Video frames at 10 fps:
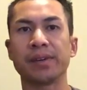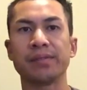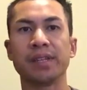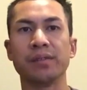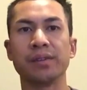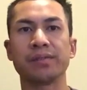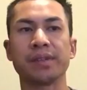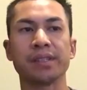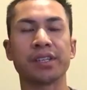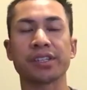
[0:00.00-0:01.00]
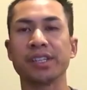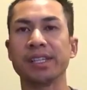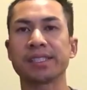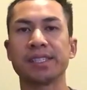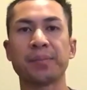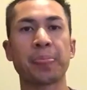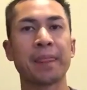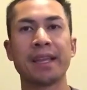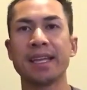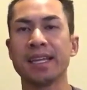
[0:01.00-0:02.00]
I've done with Dr. Alyssa,
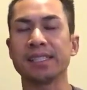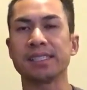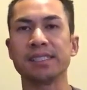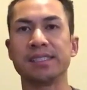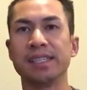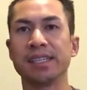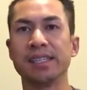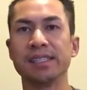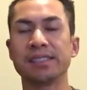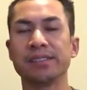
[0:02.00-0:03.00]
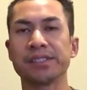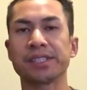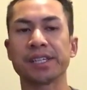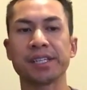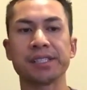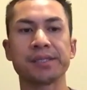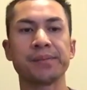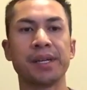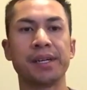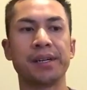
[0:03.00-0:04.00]
and she's digging into those suckers.
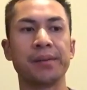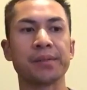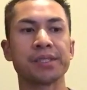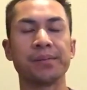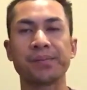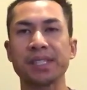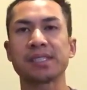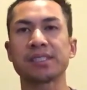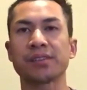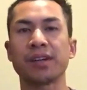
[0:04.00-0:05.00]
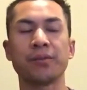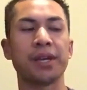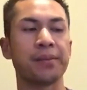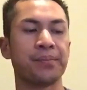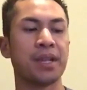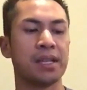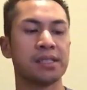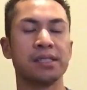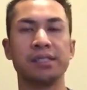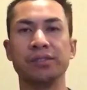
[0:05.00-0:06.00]
So this is a great way
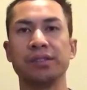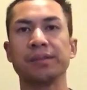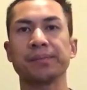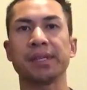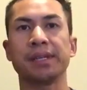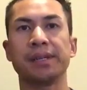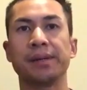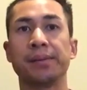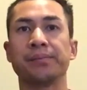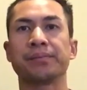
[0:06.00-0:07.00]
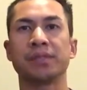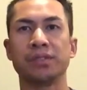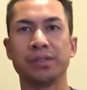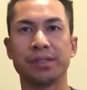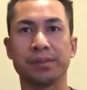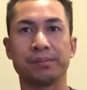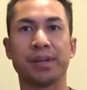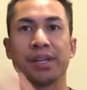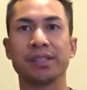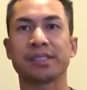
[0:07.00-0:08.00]
to do it
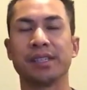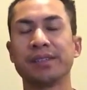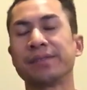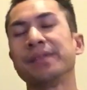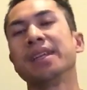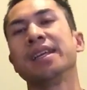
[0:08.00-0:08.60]
by yourself.